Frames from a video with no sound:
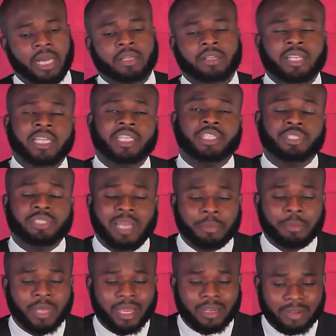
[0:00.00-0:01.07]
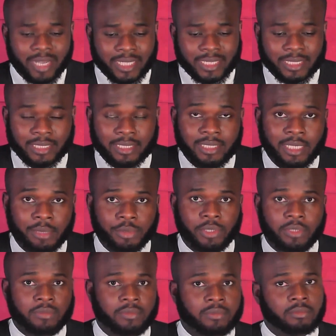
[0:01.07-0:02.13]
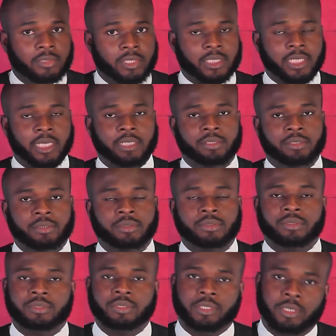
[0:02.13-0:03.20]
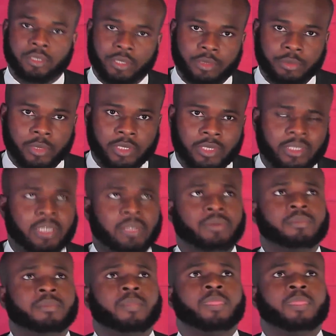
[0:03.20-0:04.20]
another issue that may arise is in terms of the title to the document. Now,